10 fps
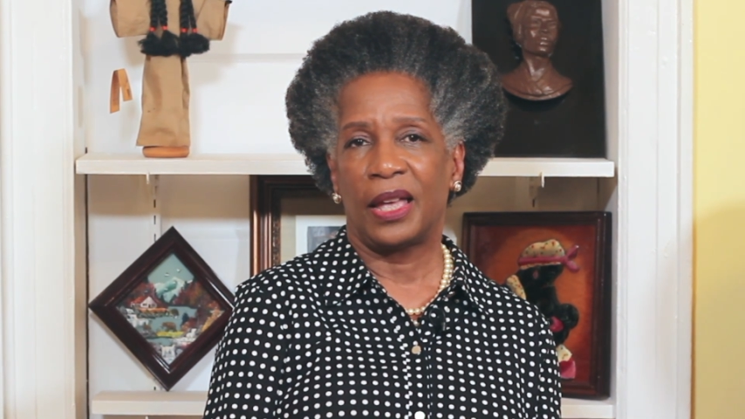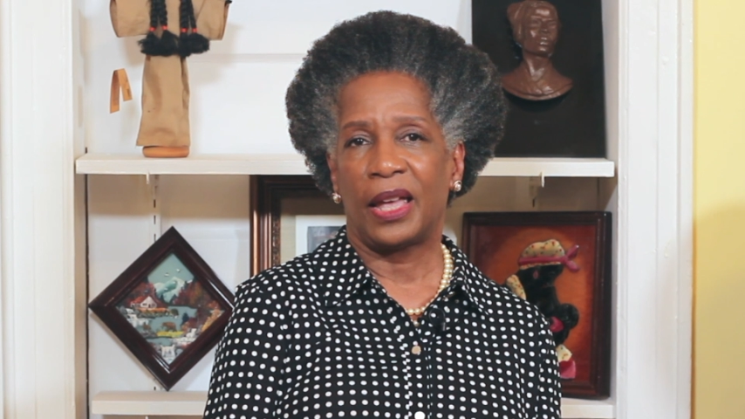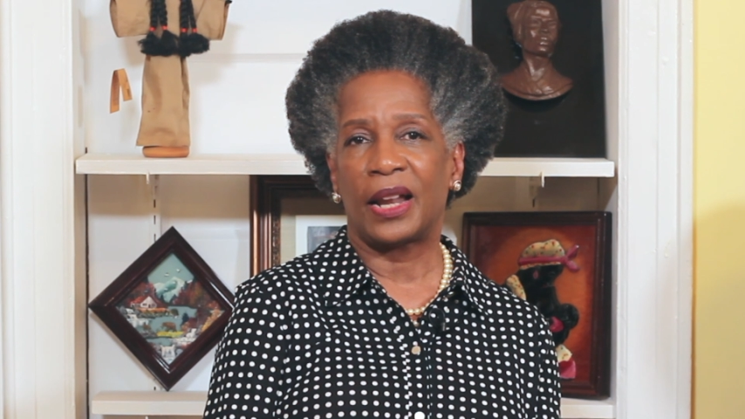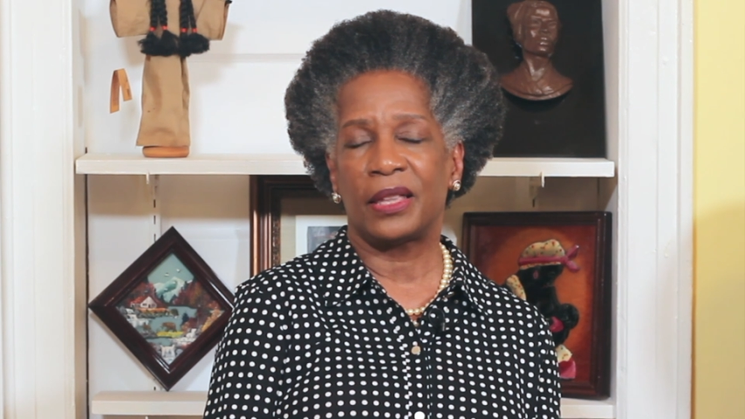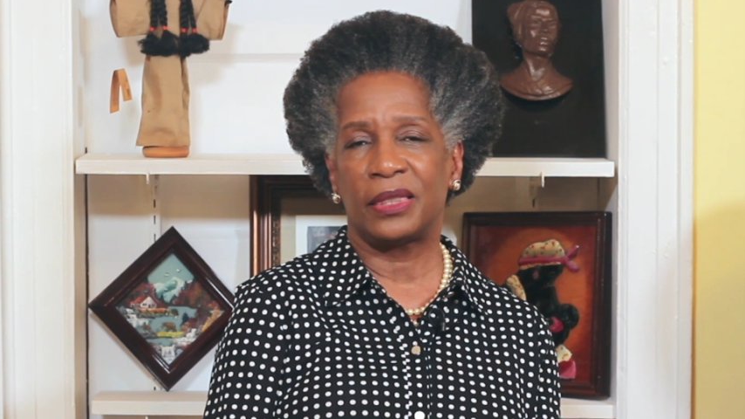
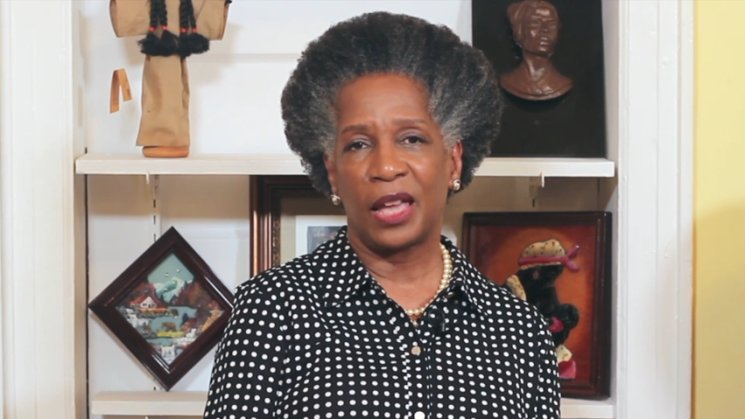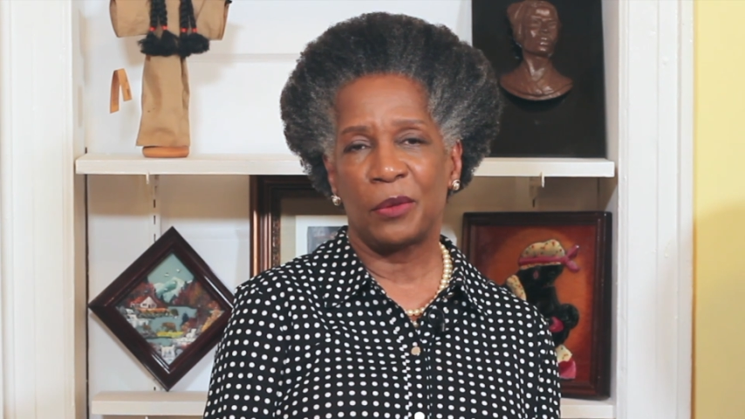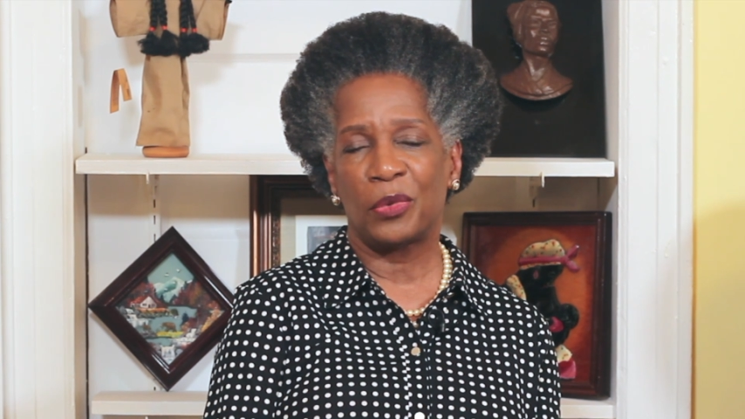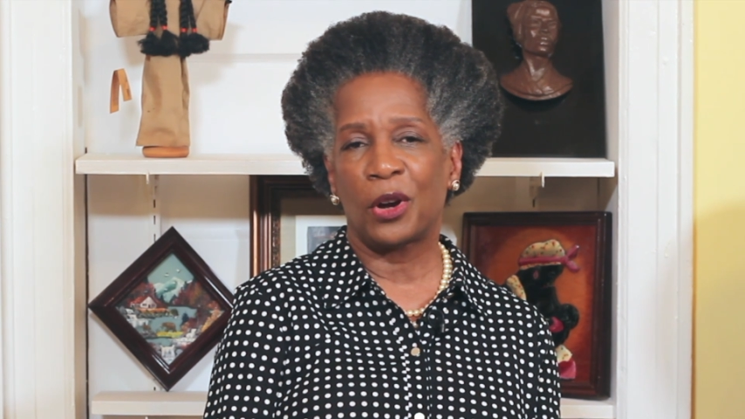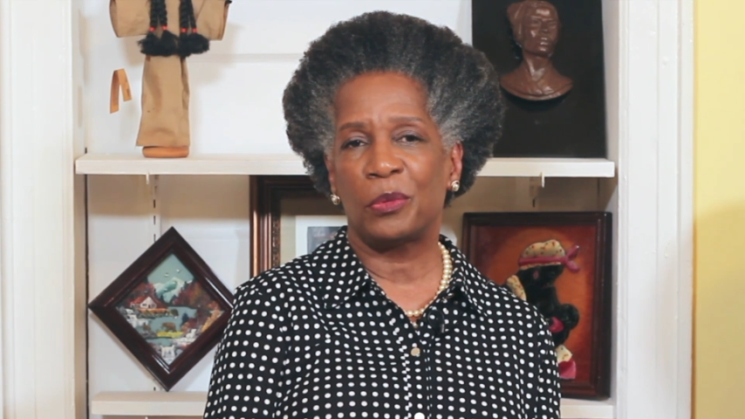And I
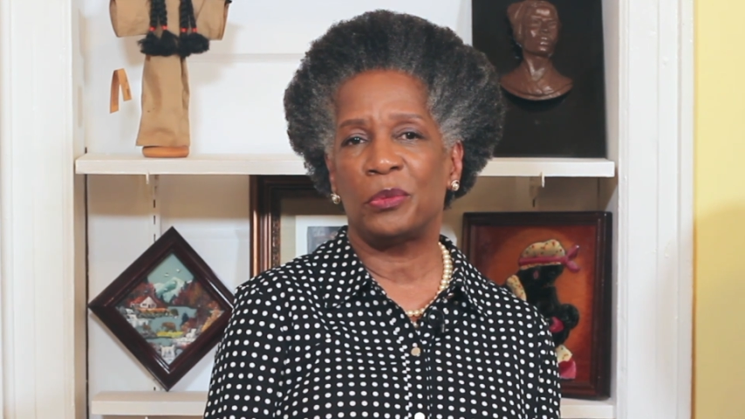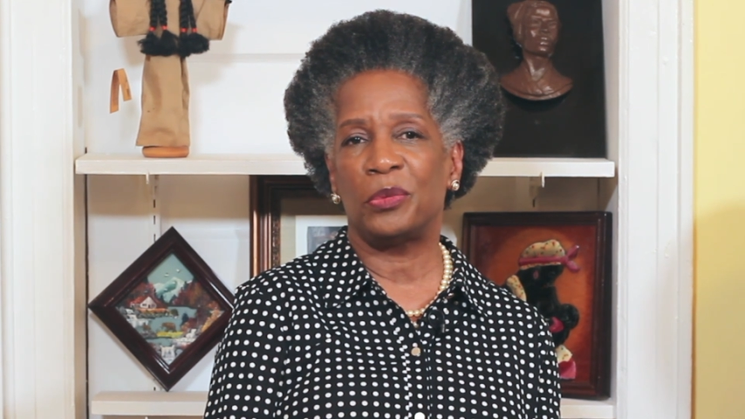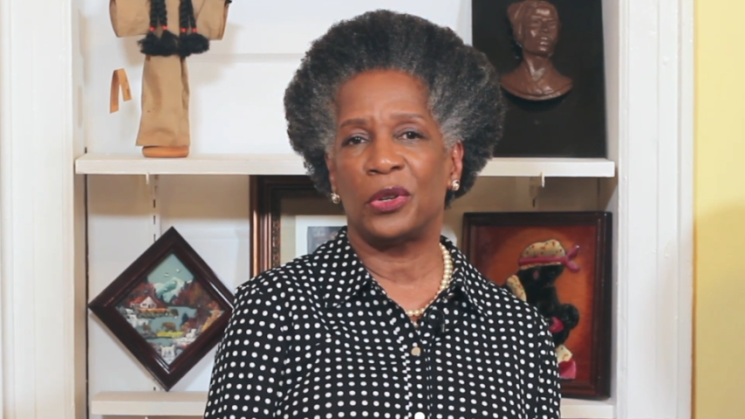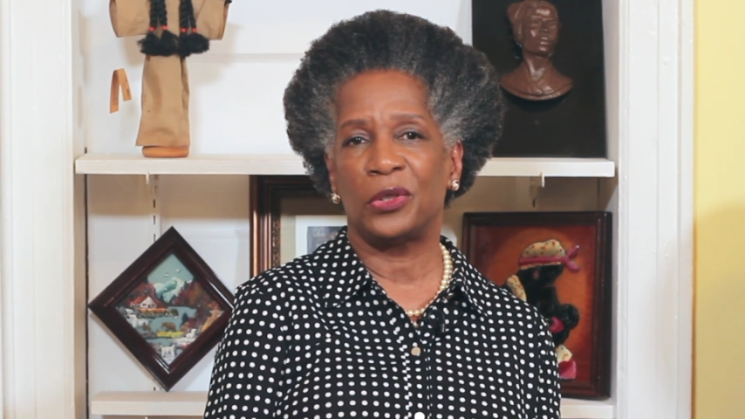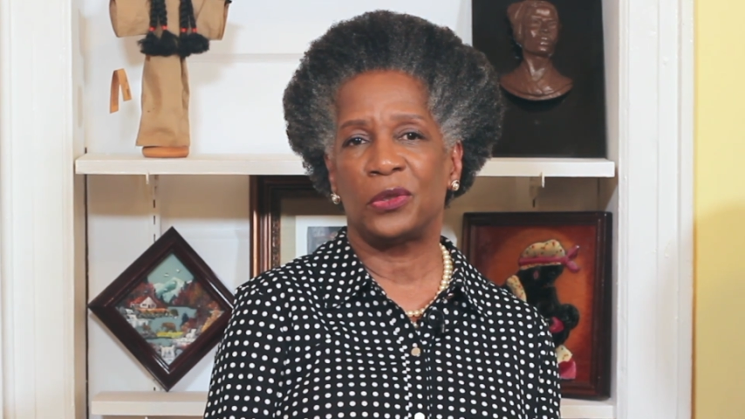thank Barbara
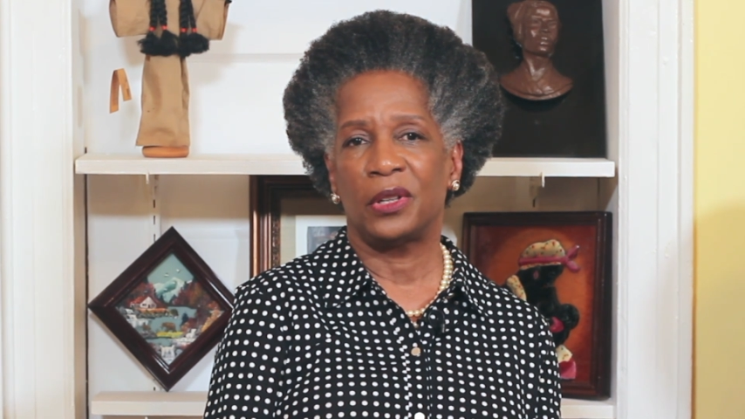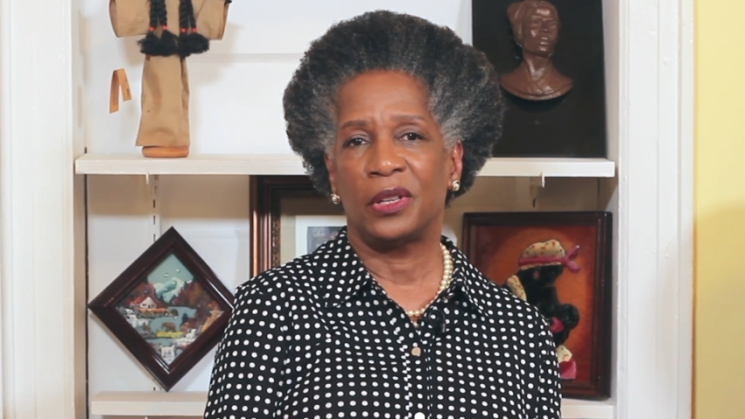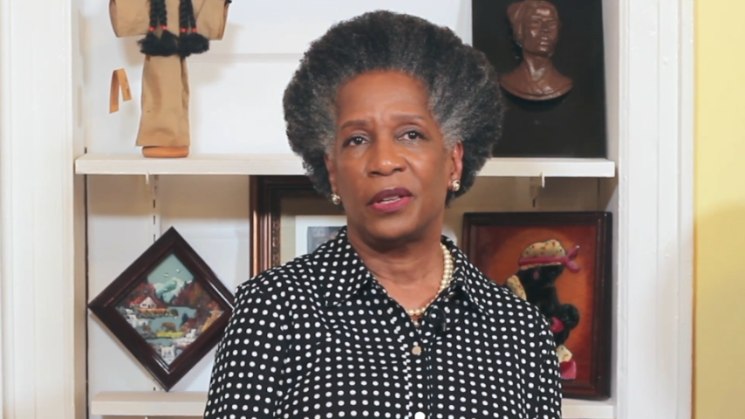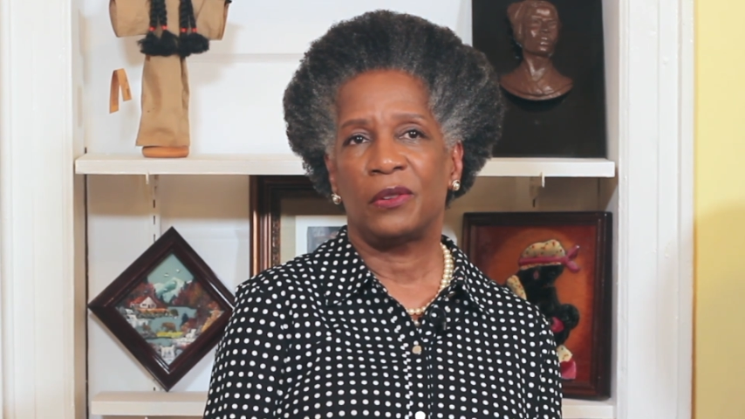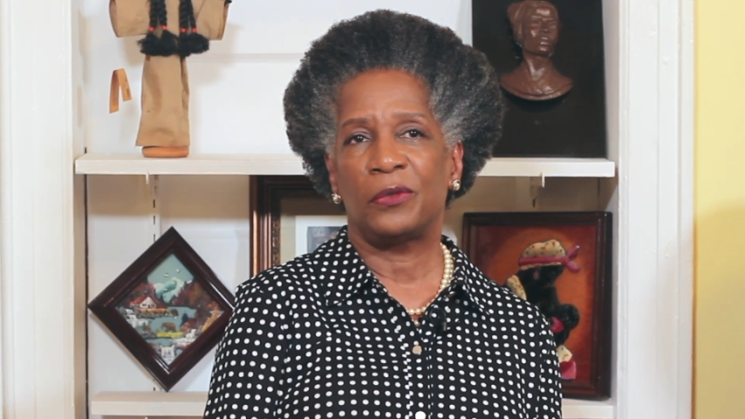Bush
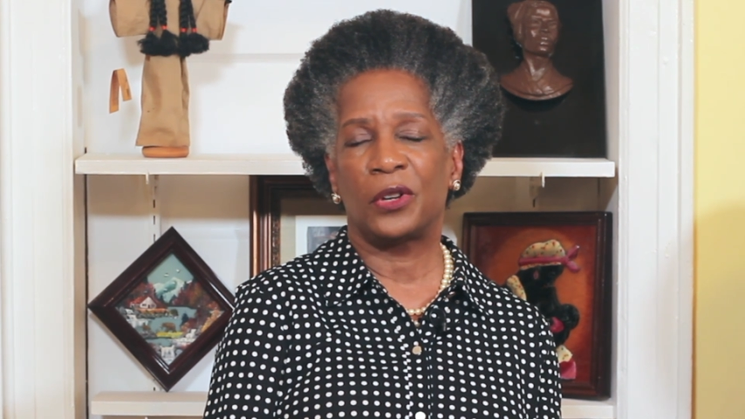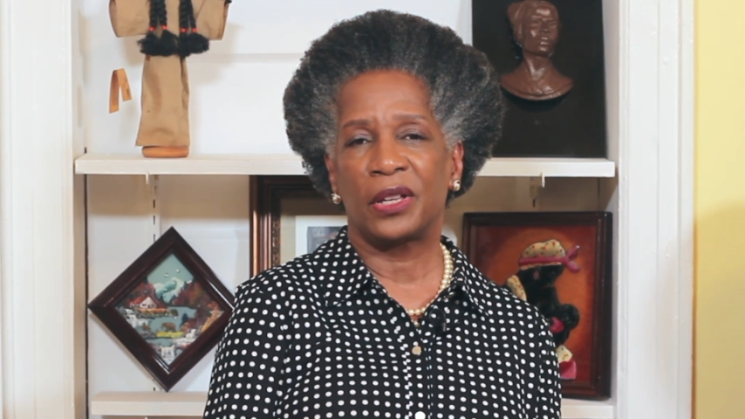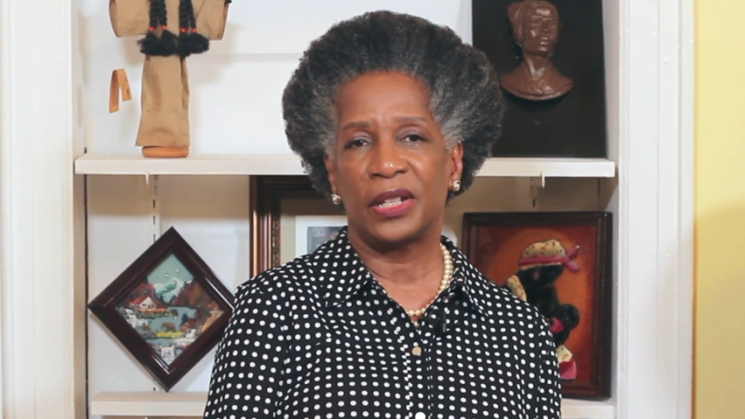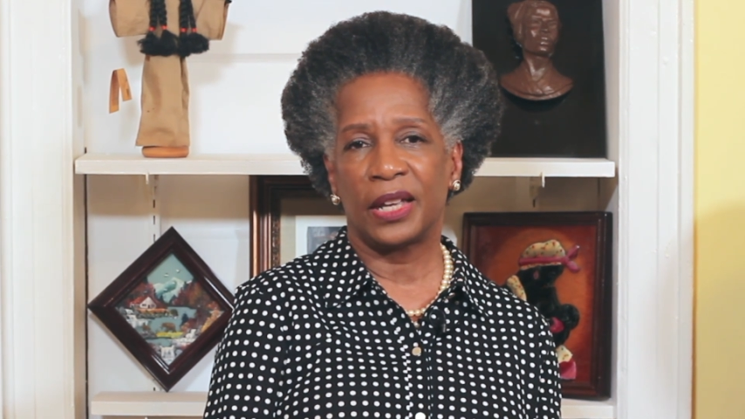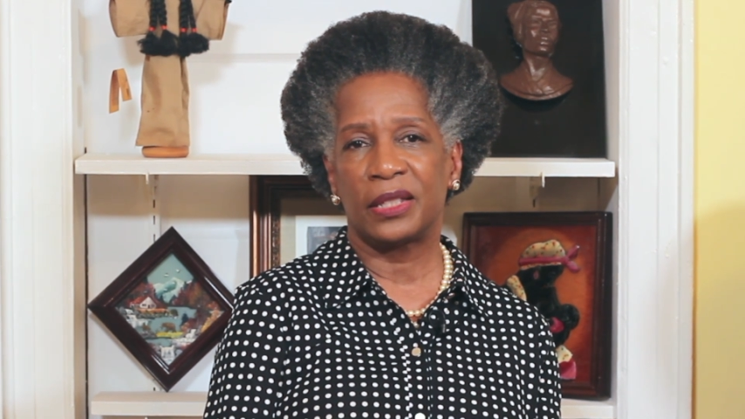for
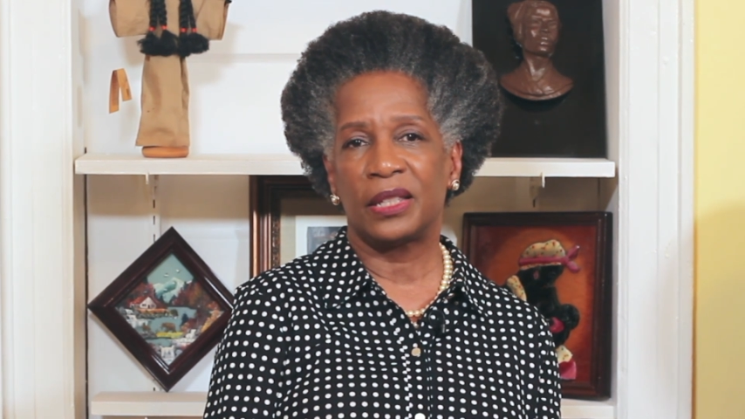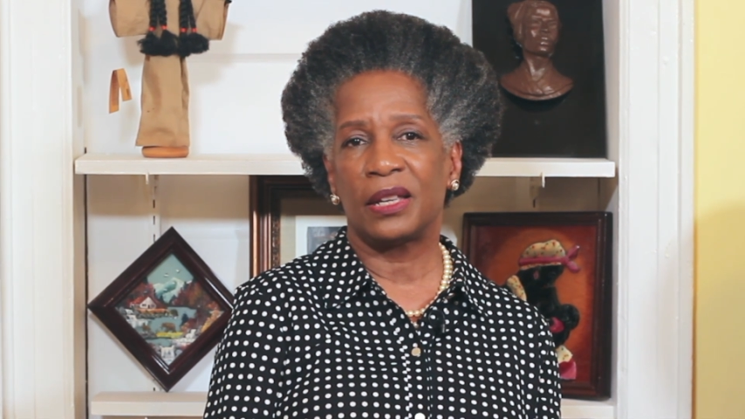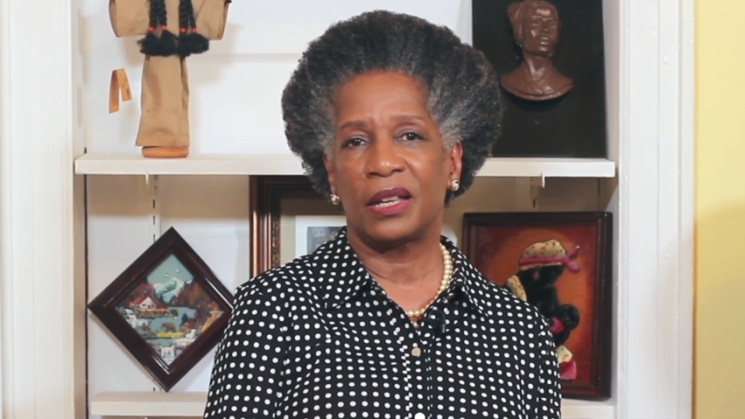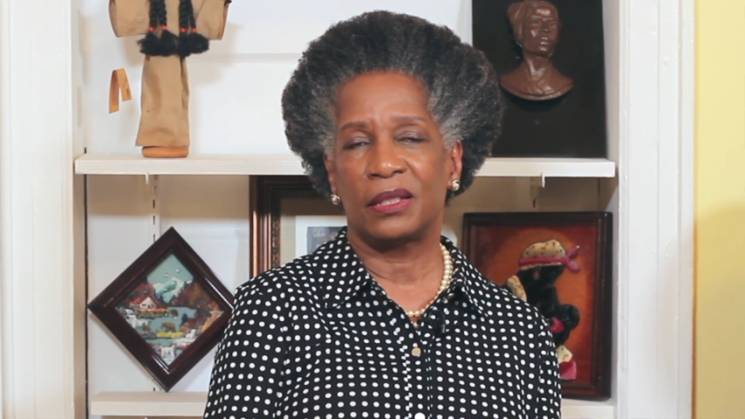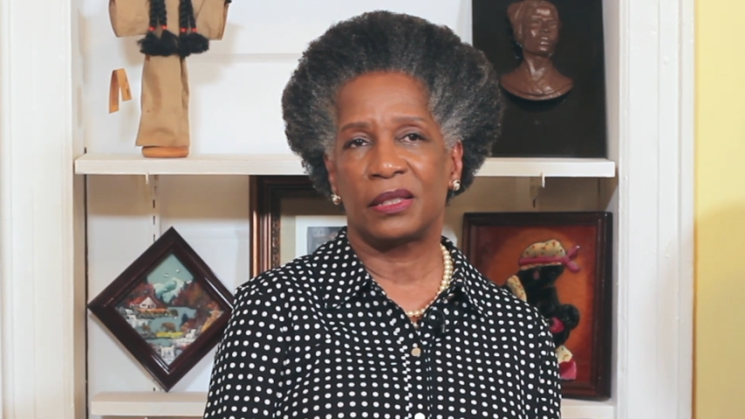
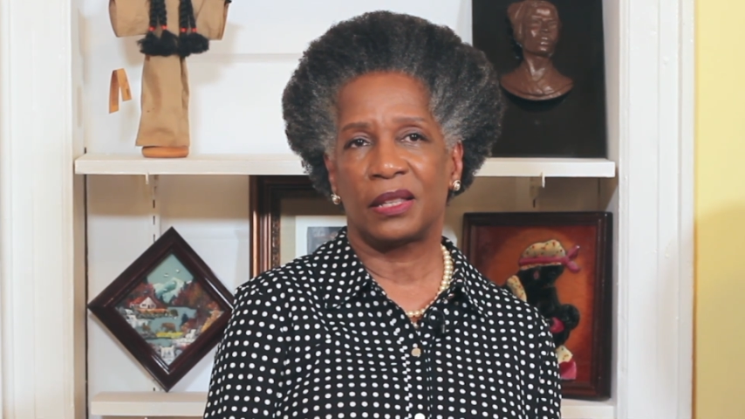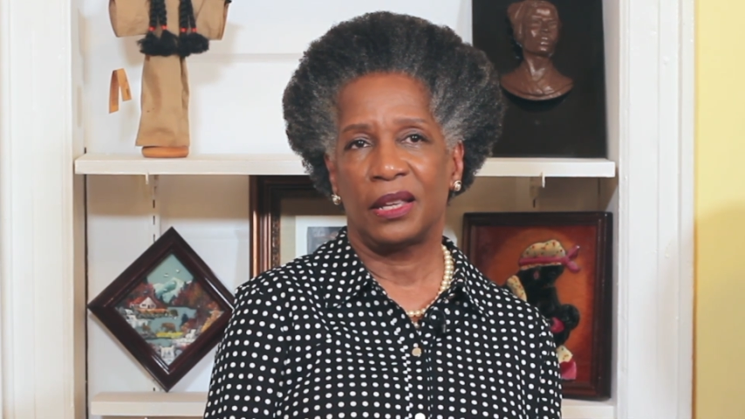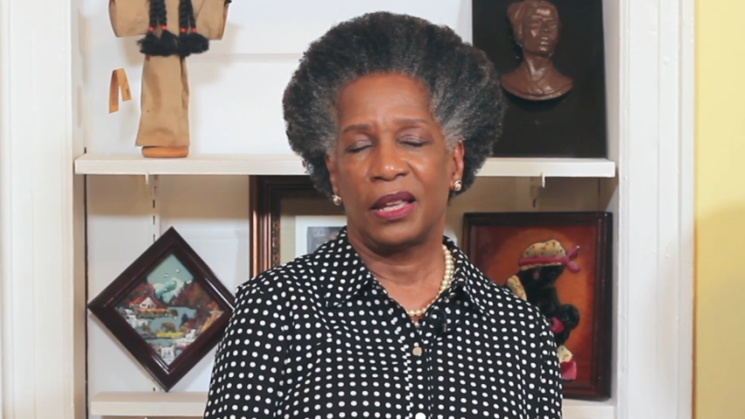connecting us